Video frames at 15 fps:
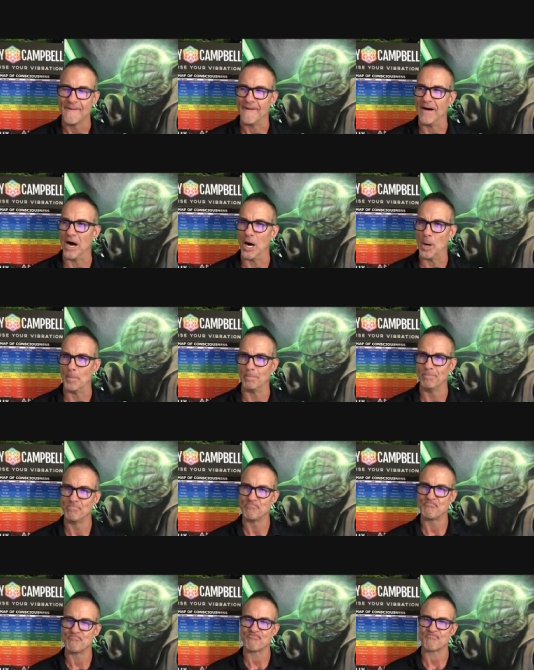Um,
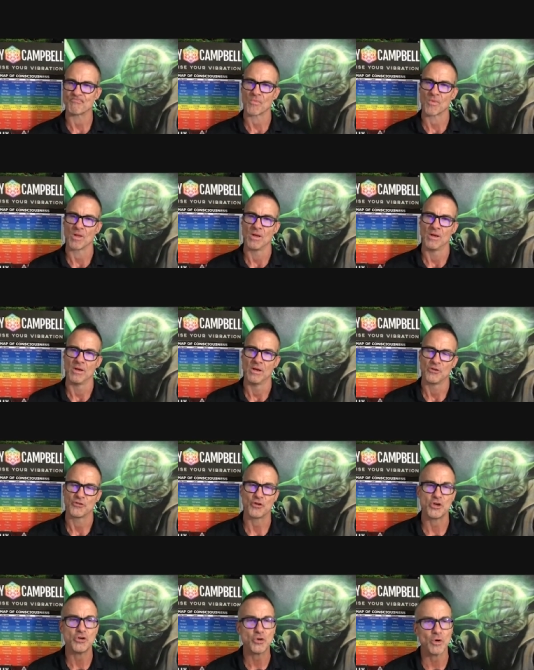
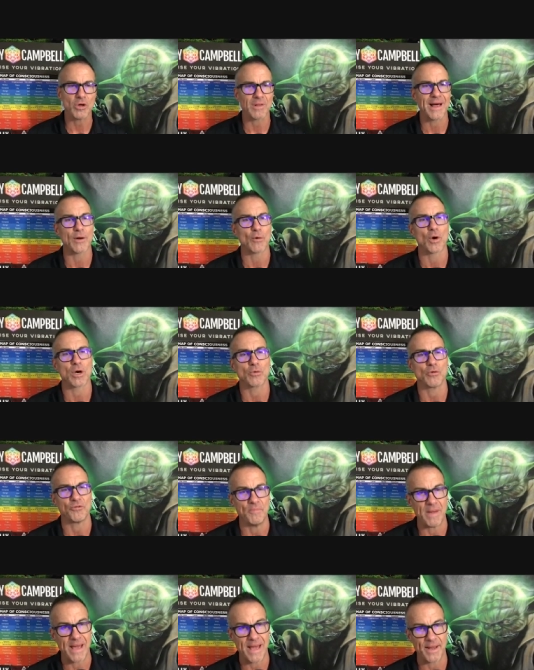so you do a lot of work with
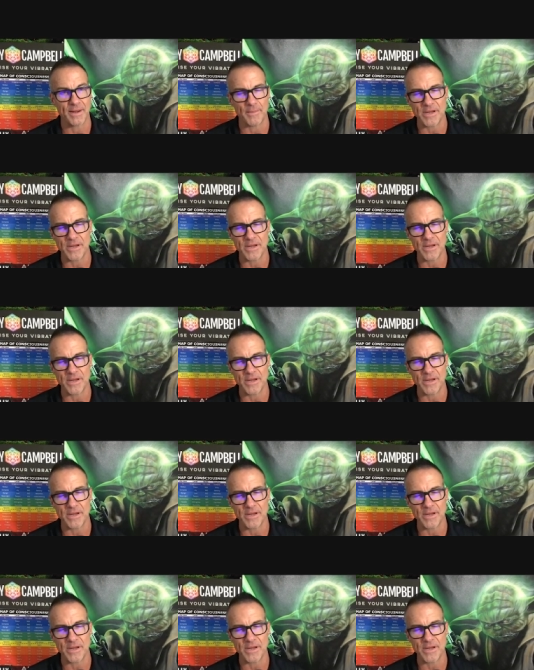men.